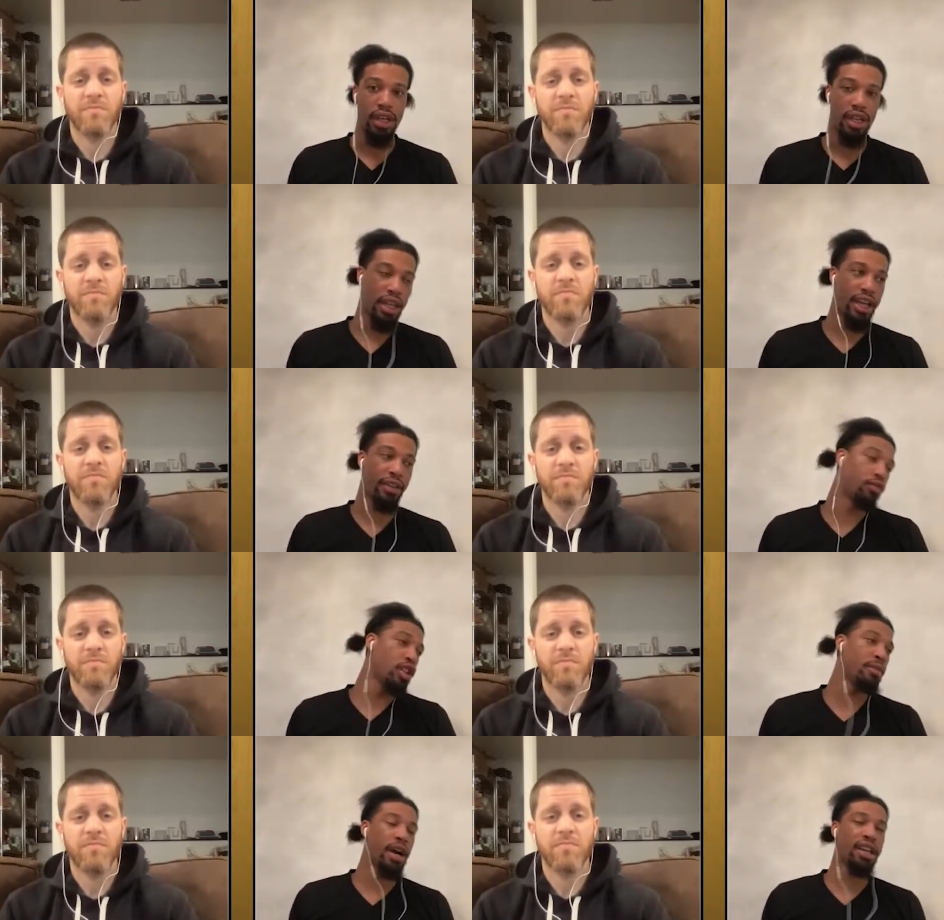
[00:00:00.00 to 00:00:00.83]
Speaker 1: Like
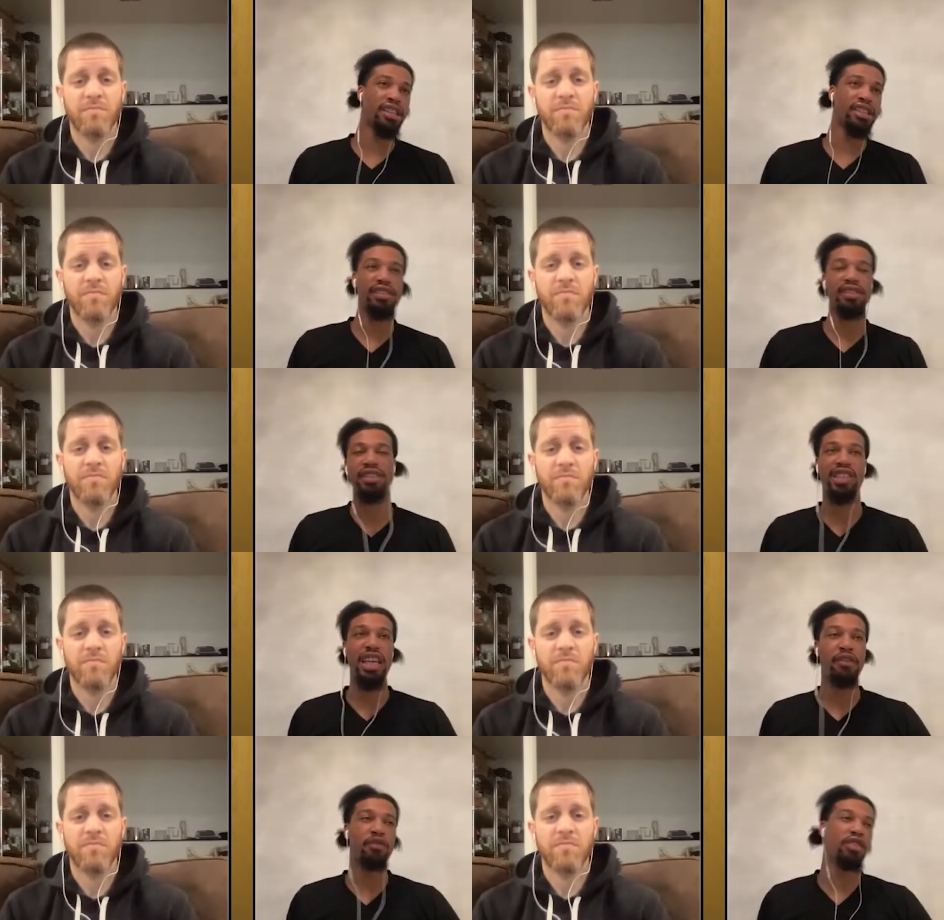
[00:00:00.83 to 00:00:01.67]
rebounding
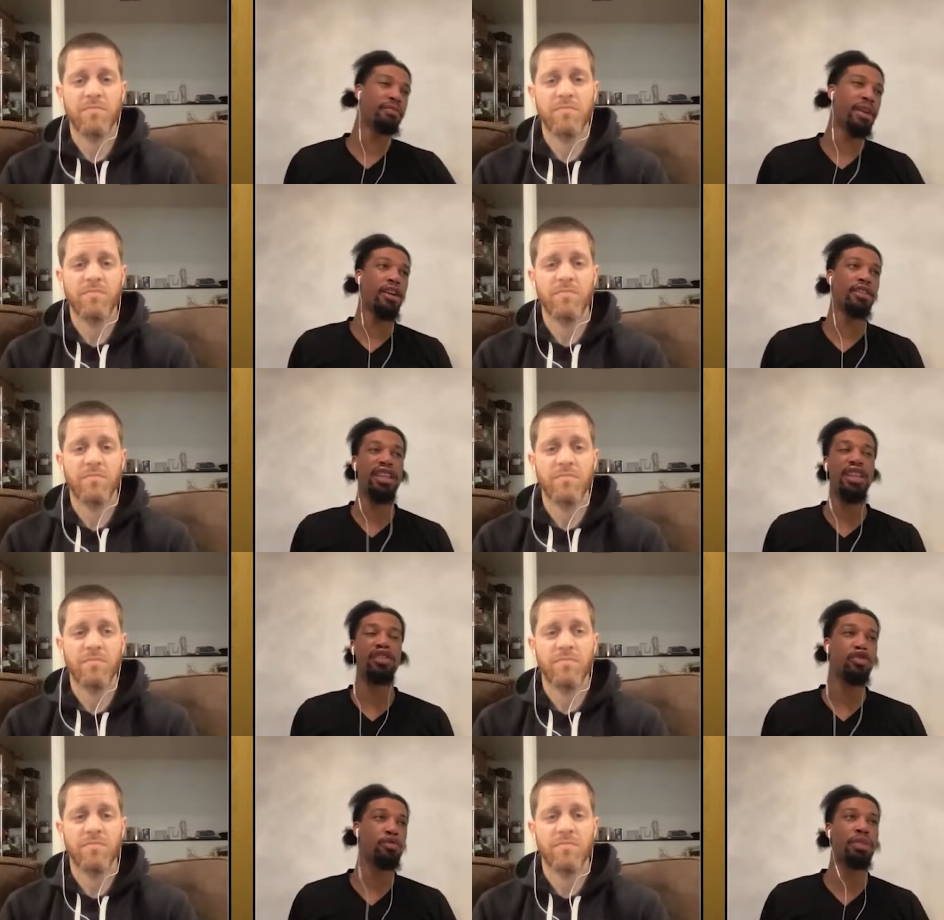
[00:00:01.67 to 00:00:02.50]
seven rebounds, getting
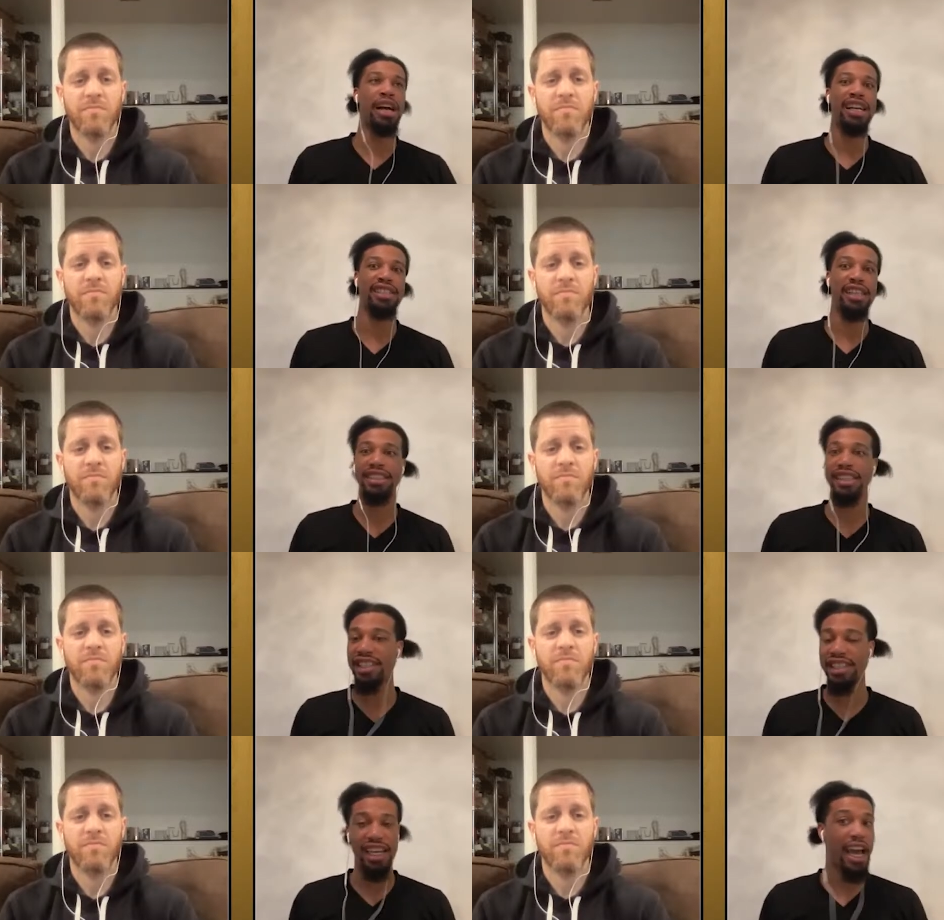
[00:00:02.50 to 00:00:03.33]
two block shots,
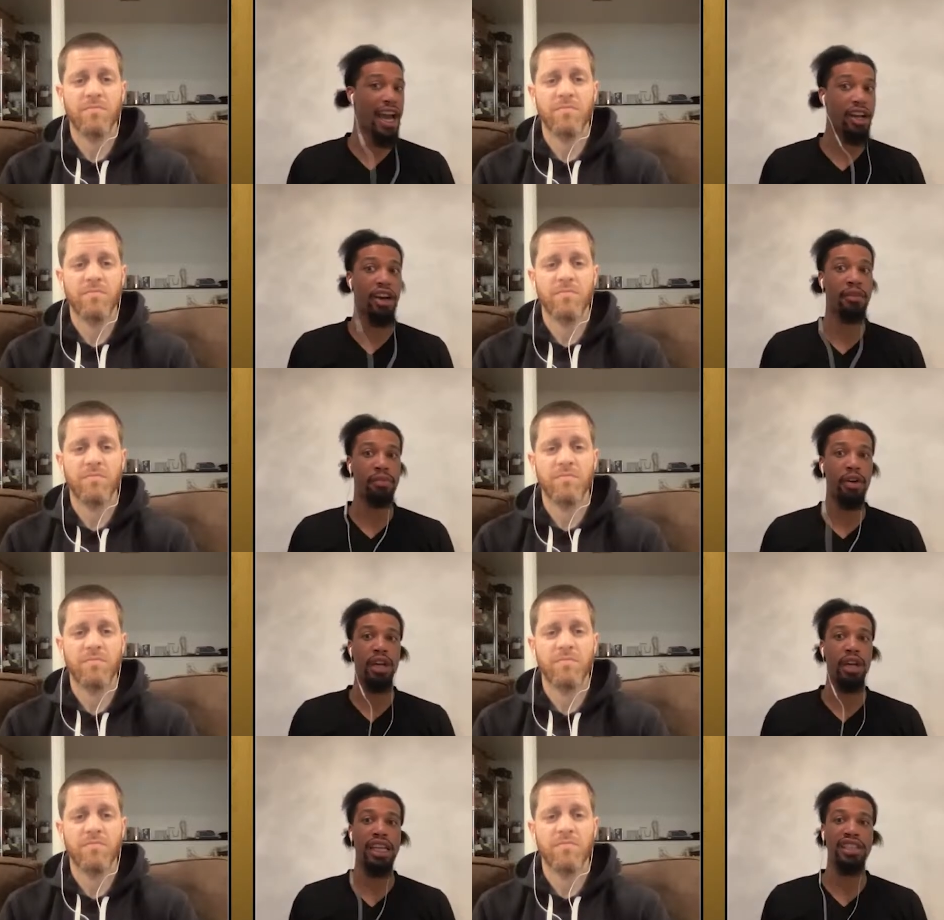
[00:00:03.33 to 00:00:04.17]
that should add up, bro.
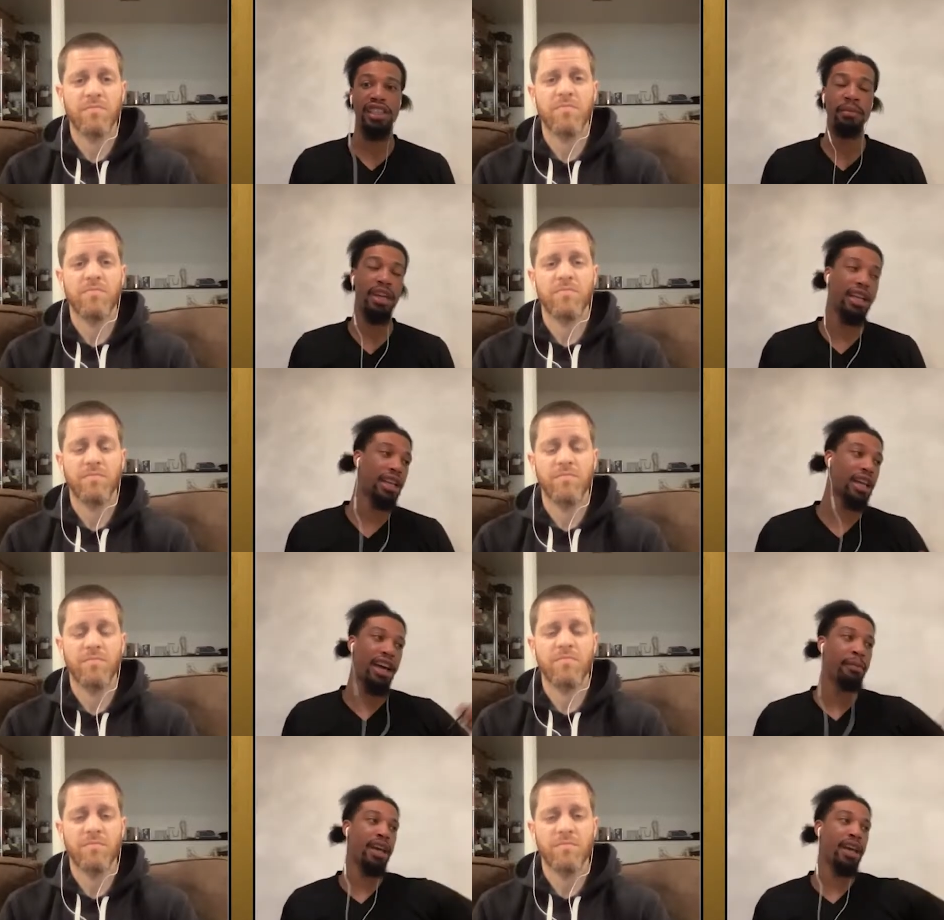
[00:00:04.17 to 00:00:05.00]
Like that should mean a
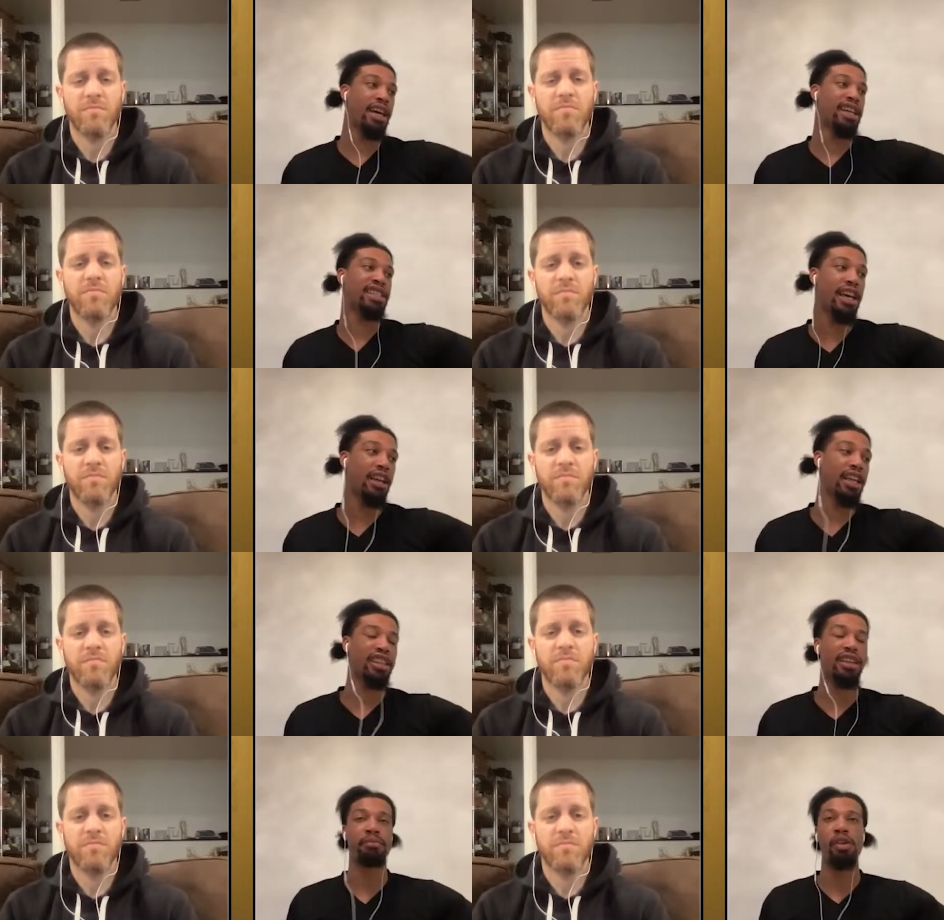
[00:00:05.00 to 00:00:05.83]
lot. It might not sound like
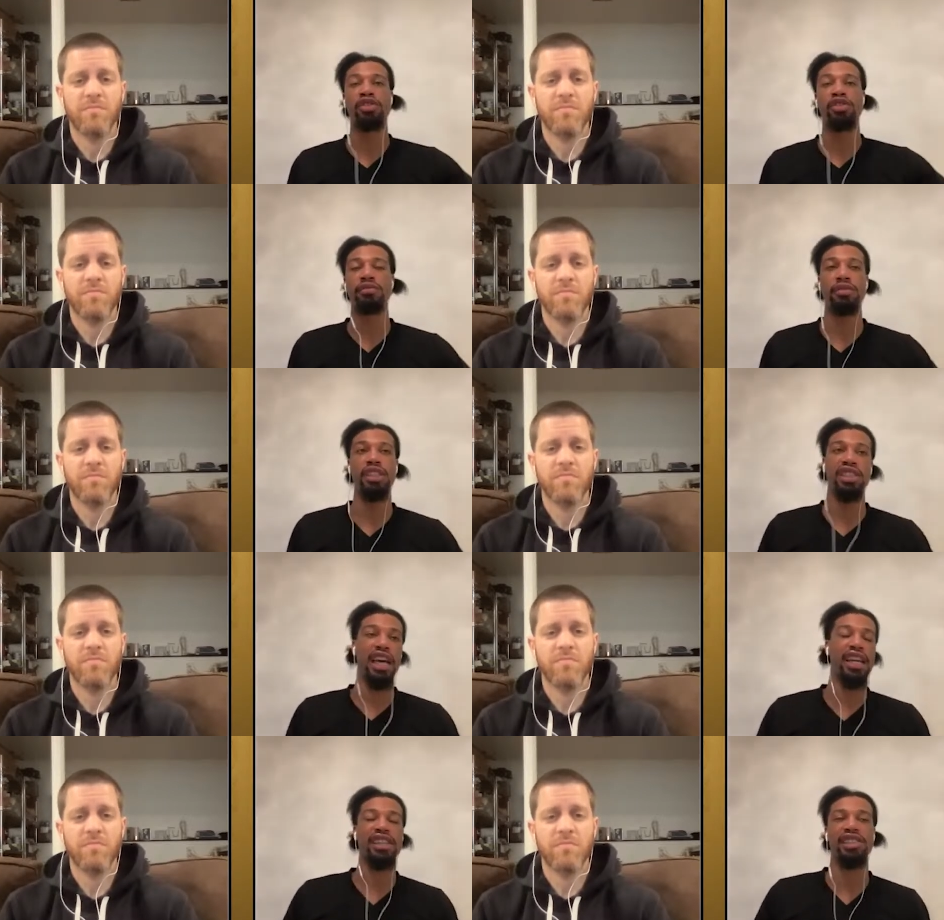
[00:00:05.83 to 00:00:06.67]
the most
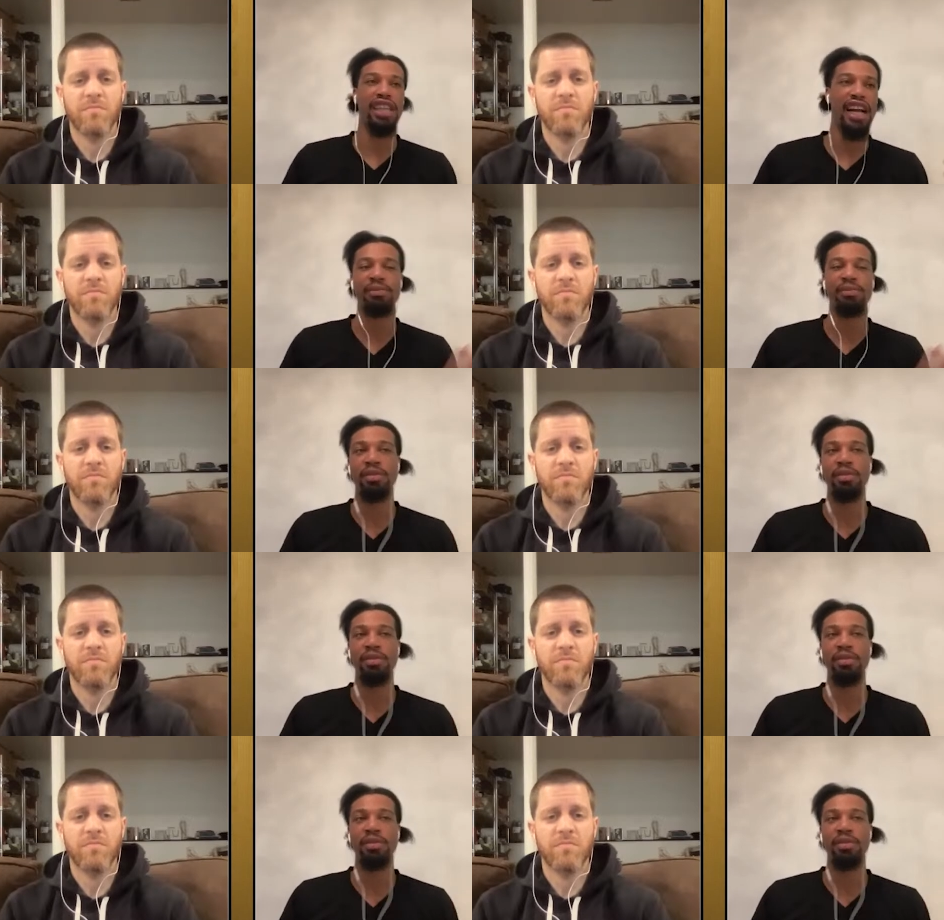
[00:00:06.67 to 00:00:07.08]
exciting stats,